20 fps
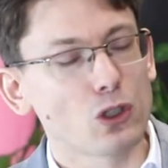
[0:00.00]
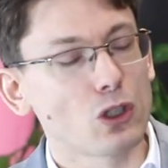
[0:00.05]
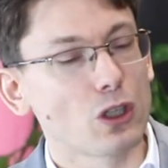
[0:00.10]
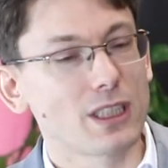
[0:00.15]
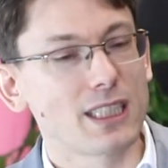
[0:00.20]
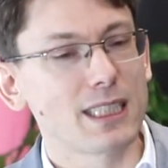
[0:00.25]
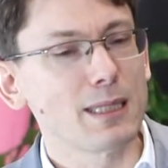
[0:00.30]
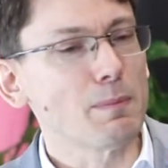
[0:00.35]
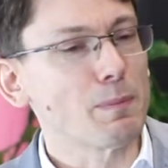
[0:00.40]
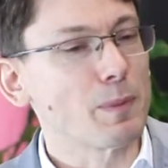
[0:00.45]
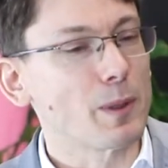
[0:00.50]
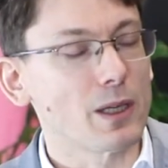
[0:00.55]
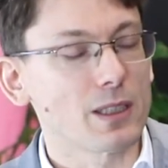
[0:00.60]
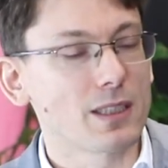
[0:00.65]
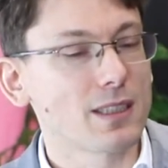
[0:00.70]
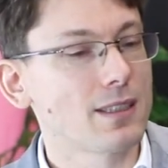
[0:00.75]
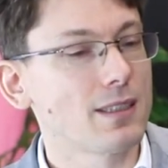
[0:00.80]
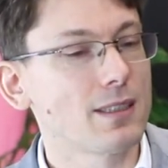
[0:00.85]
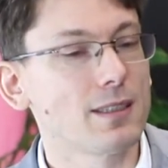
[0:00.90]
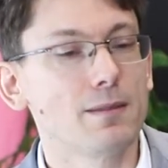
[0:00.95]
The
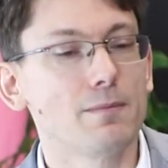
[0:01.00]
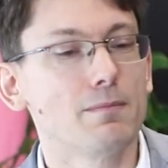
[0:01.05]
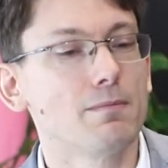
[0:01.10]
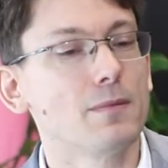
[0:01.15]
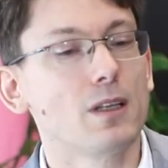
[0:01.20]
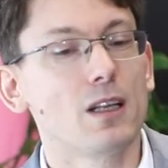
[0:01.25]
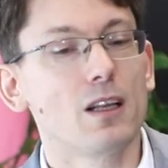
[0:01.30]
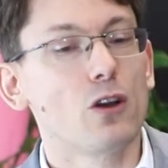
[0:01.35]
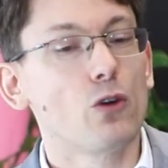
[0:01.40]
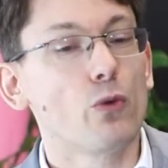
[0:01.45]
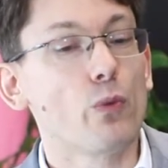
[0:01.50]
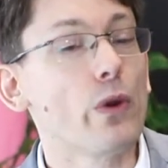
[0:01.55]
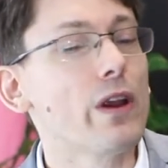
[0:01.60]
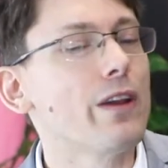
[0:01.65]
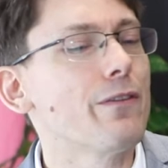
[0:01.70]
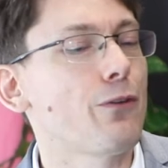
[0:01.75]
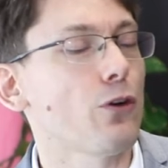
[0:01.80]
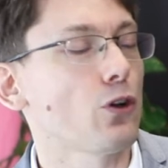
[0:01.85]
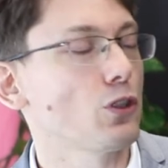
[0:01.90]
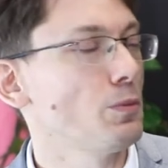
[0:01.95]
simplest
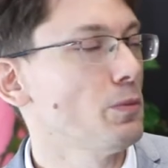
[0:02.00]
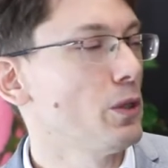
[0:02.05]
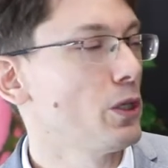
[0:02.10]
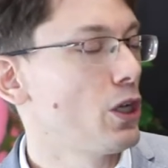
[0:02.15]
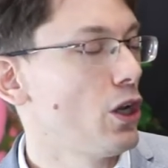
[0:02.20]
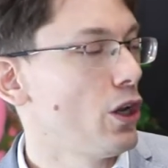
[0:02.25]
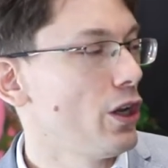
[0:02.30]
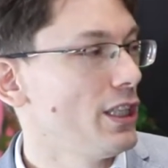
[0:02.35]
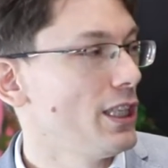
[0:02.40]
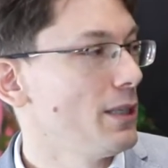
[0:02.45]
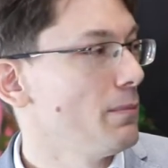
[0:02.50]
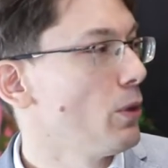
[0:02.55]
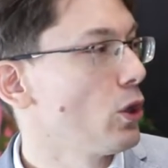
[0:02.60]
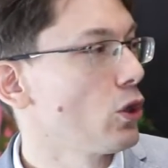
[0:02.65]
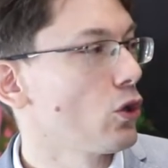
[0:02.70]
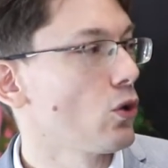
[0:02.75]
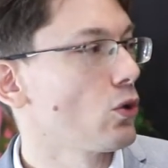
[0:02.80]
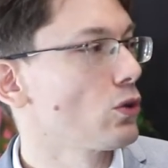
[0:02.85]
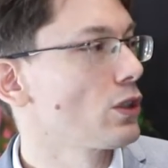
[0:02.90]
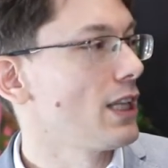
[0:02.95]
reinforcement learning
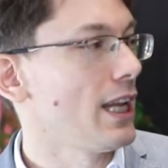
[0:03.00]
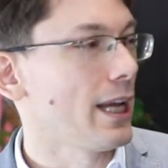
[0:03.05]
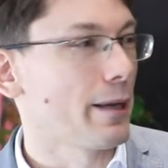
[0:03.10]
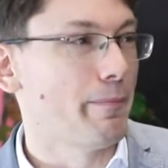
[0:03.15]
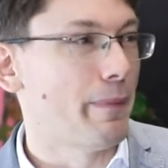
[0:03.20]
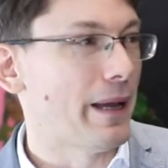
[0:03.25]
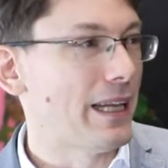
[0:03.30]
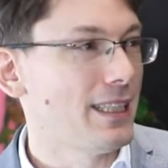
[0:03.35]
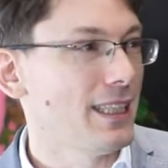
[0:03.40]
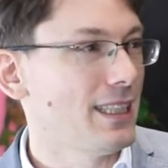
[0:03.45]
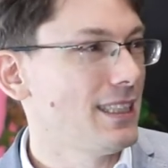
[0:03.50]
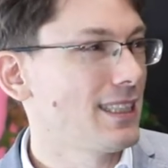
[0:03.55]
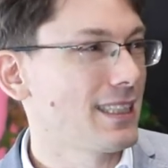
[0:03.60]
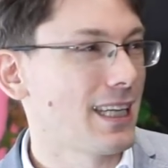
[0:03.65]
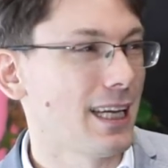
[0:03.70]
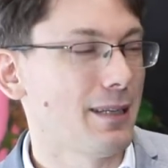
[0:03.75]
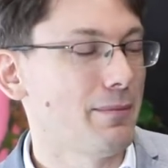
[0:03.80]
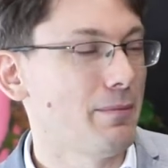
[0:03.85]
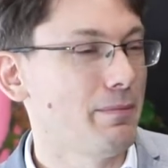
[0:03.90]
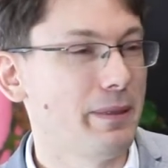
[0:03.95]
models like bandits
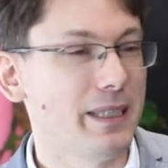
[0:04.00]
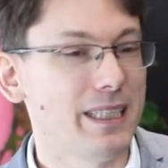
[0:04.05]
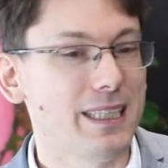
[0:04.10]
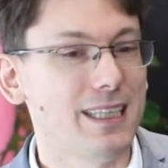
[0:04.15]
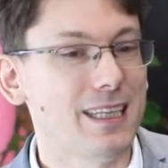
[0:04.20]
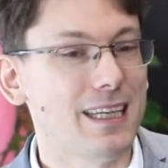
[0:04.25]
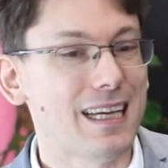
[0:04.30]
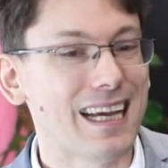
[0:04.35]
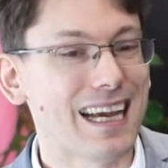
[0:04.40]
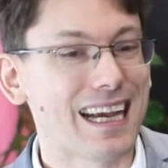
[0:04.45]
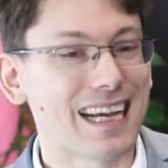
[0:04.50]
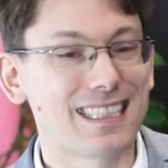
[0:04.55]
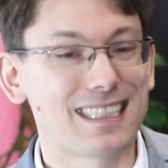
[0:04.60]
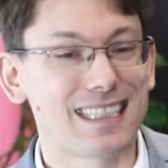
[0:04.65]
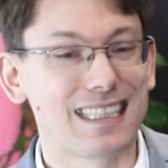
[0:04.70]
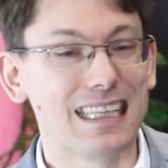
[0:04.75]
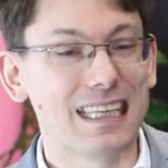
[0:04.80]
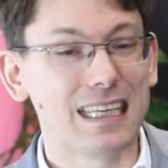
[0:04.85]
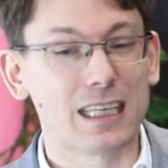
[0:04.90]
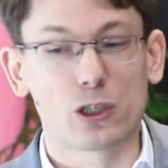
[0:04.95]
can be
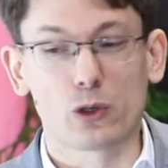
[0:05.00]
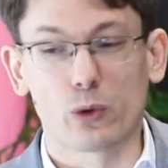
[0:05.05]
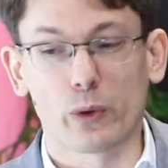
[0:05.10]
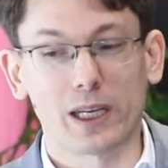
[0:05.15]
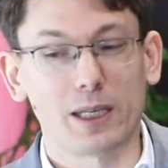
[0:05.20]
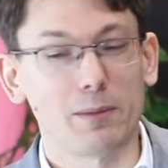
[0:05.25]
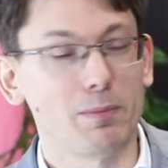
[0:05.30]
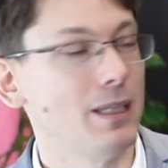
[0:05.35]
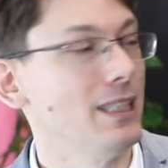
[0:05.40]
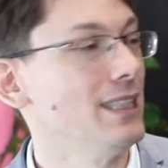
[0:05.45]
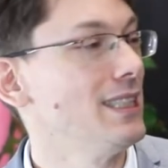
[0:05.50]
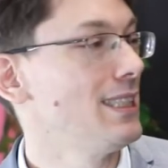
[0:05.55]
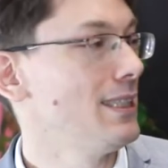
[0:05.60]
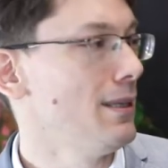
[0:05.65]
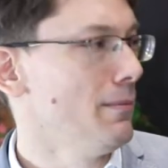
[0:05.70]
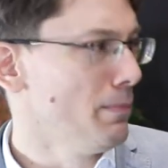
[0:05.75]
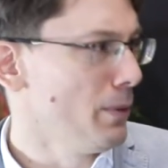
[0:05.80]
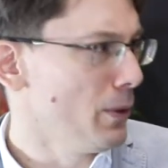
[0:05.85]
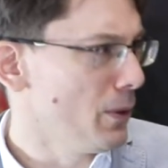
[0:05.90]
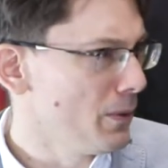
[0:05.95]
incredibly
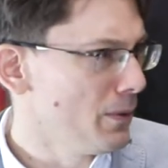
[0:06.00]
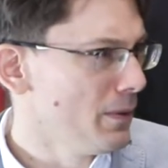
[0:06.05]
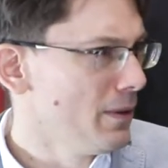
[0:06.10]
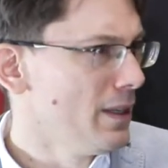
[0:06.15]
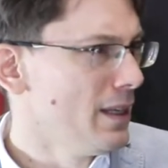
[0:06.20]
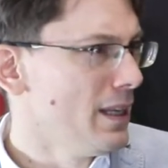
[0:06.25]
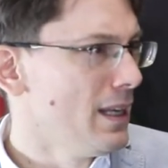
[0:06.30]
simple.